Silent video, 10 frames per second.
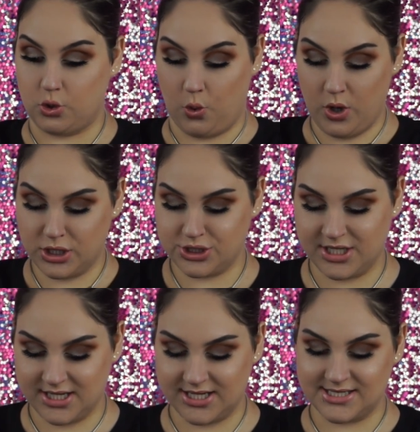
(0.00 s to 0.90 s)

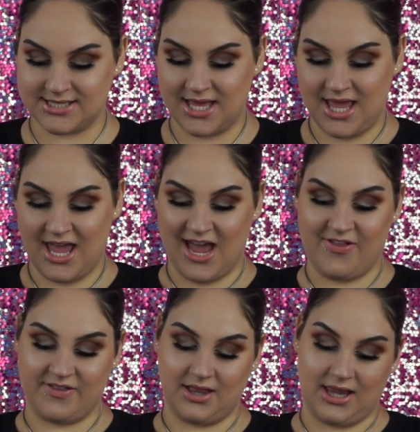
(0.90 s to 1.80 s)
Gorgeous.
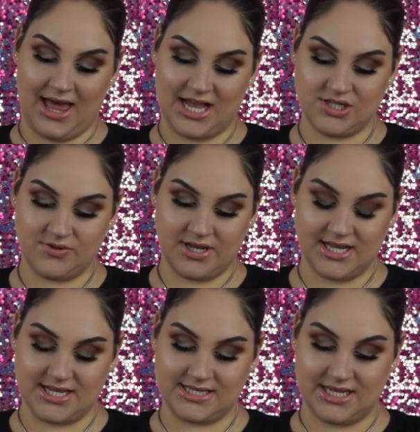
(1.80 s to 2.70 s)
And then the last one
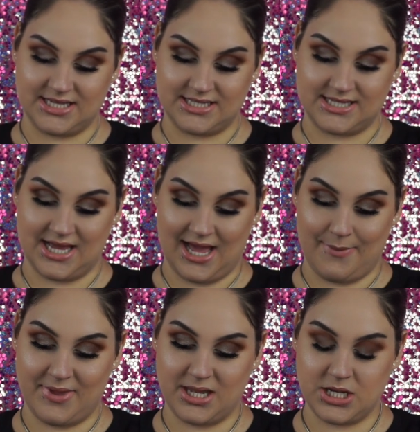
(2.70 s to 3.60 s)
is
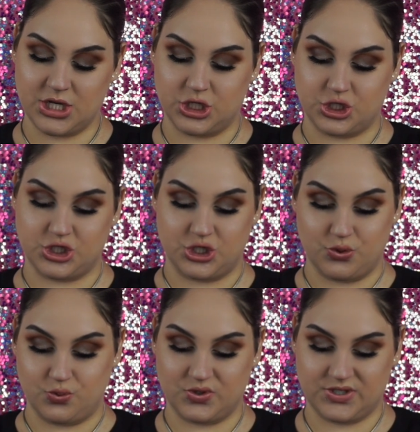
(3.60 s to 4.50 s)
Diamond
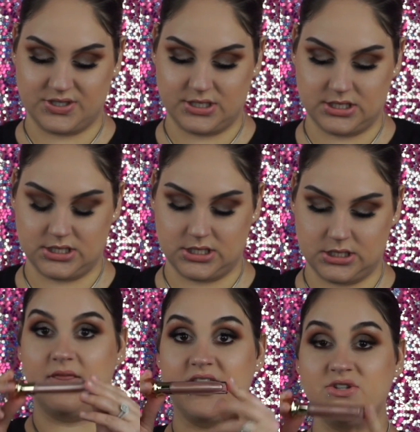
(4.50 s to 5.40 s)
Juice.
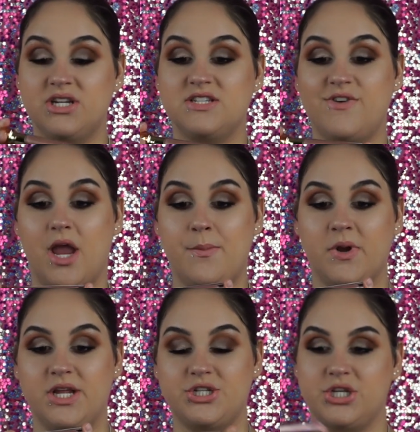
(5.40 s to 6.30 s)
This one is very
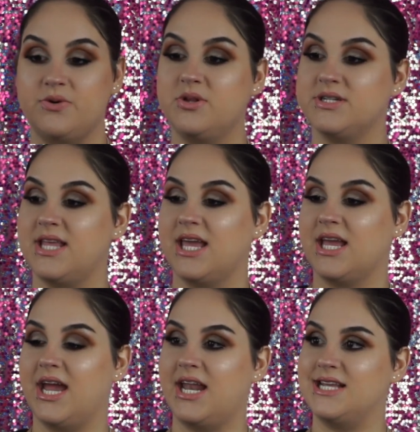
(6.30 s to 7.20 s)
pretty too. It looks like
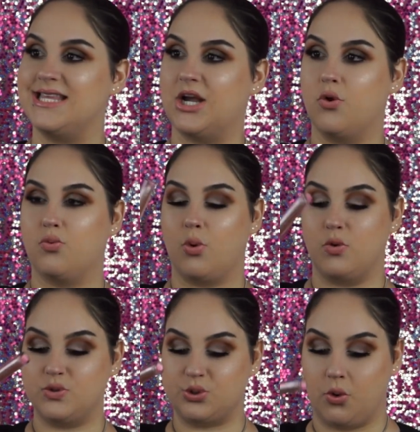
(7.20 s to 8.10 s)
it kind of has like a
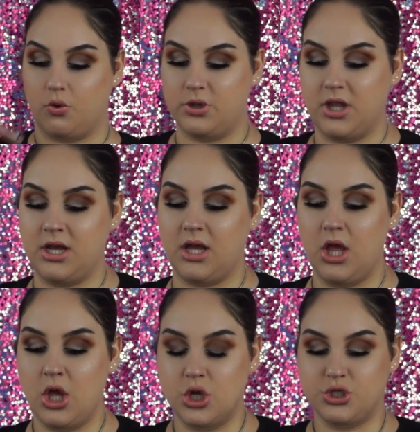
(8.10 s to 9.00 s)
rose gold look.
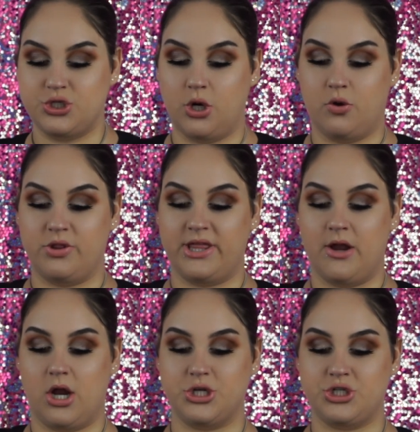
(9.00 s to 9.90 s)
So
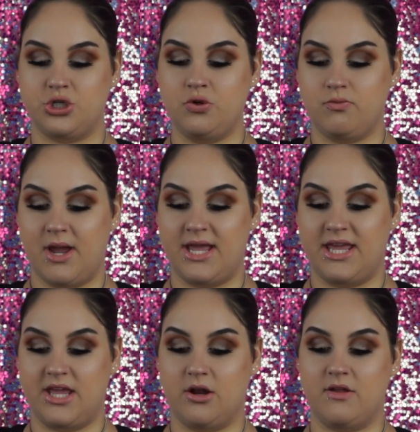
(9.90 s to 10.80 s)
there are two right
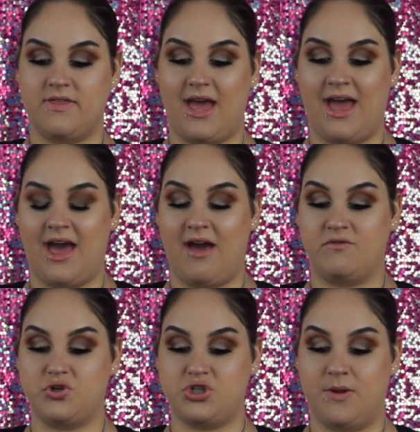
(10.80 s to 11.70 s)
here that
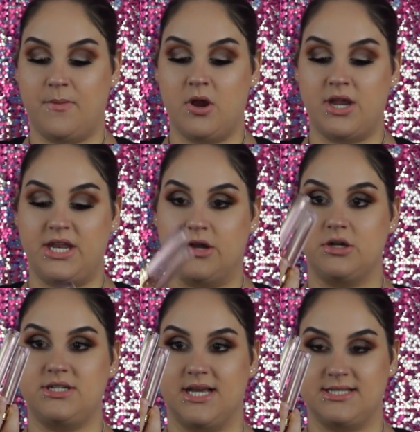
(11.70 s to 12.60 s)
have shimmer and
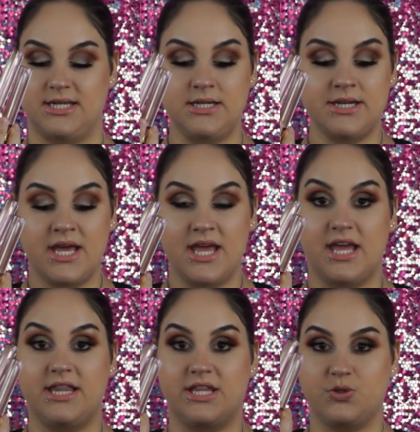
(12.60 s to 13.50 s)
iridescent.
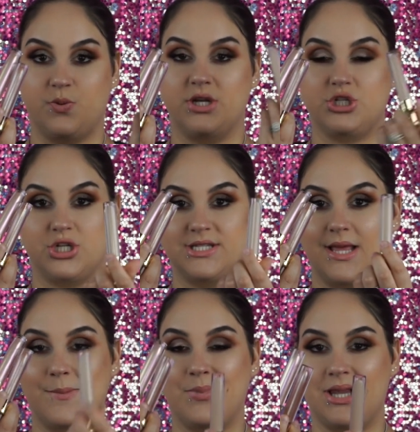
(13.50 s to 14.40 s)
And this one is just
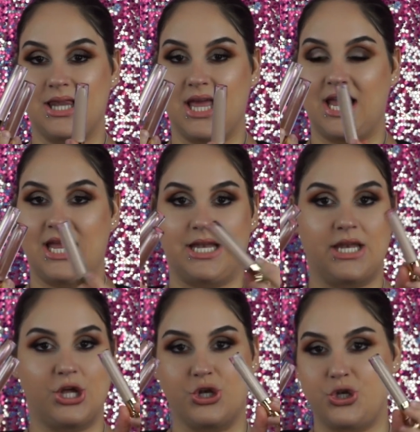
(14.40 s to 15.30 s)
a
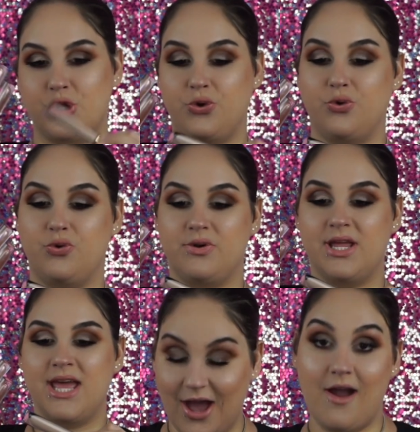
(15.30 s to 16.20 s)
plain
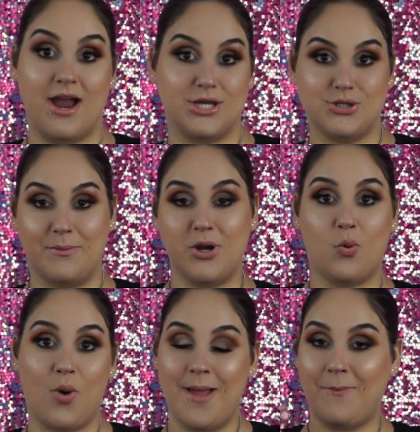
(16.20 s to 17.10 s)
nude. All right, so I'm
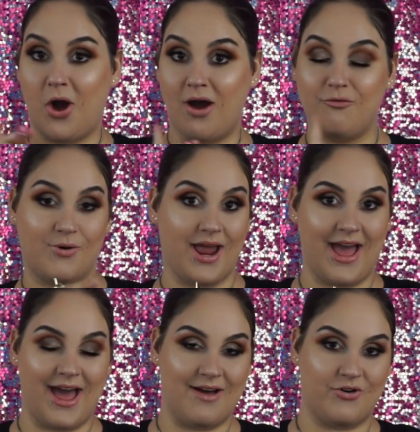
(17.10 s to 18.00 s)
gonna wipe off what I
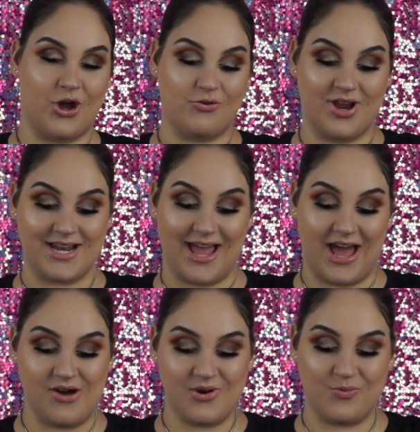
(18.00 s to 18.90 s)
have on right
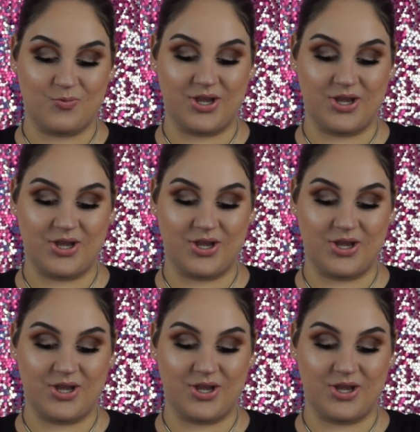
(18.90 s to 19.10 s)
now and